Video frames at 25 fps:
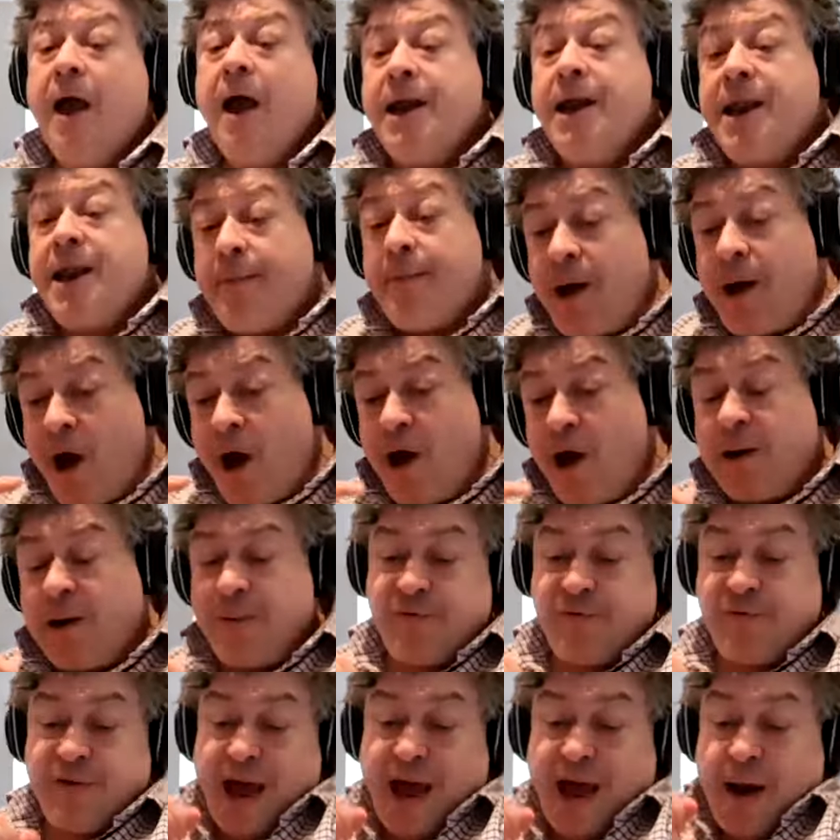Now, my argument
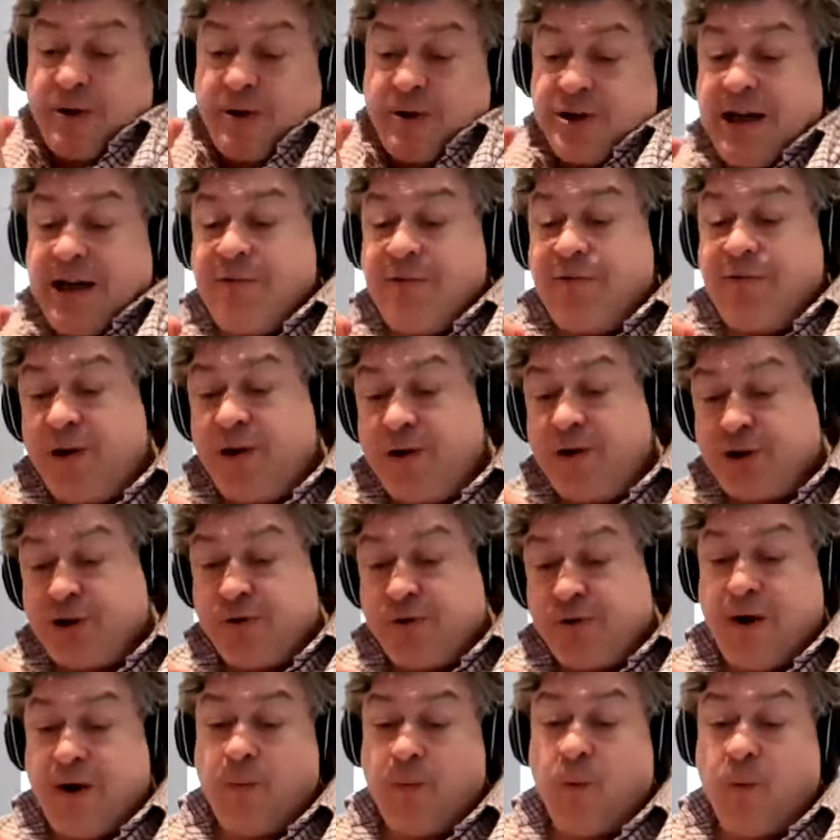for that was an
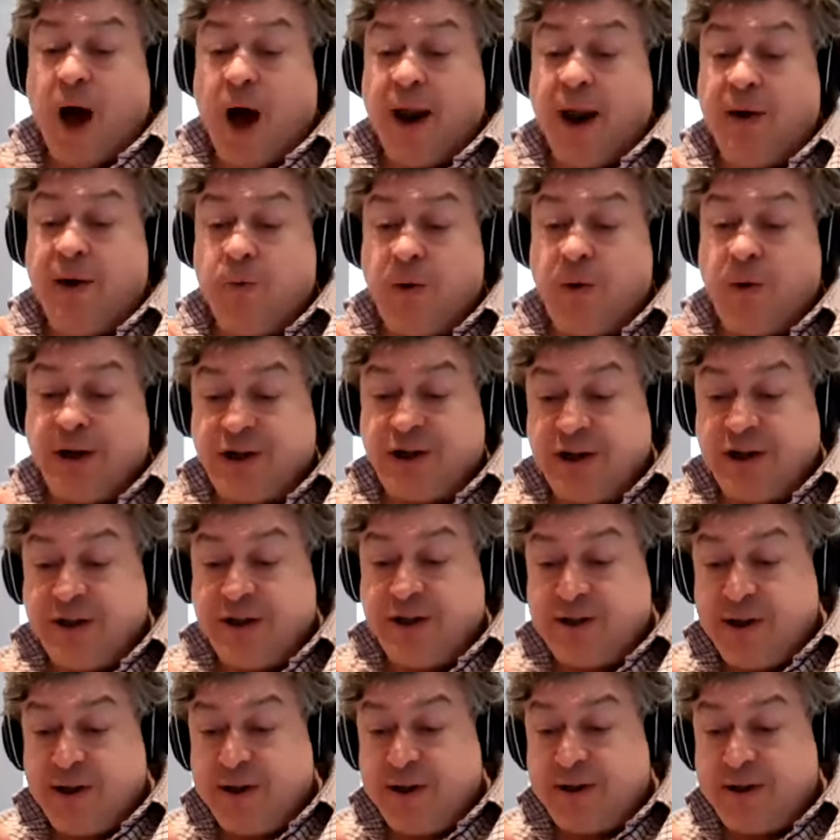evolutionary one, which is
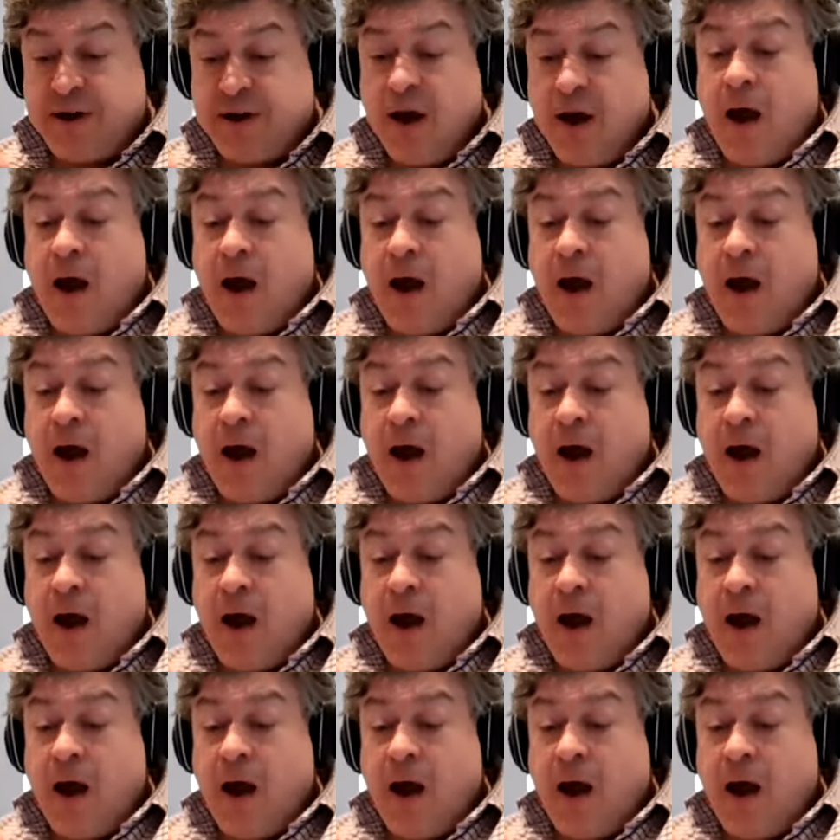that